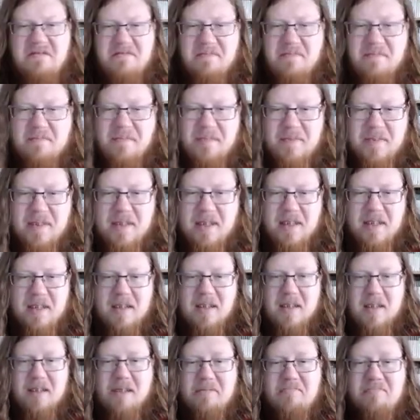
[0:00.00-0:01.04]

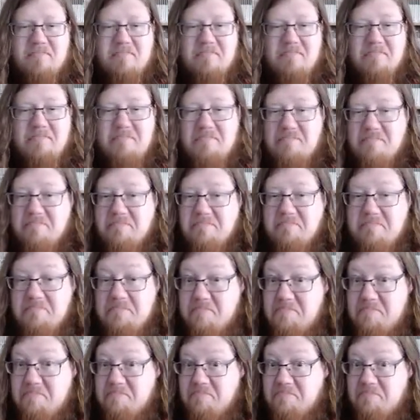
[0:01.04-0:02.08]

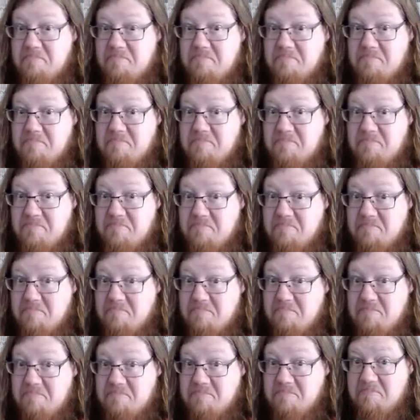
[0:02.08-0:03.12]

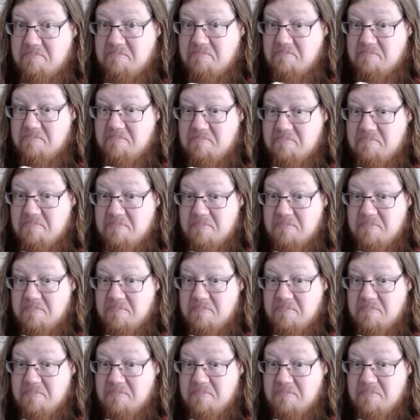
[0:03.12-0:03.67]
[no speech]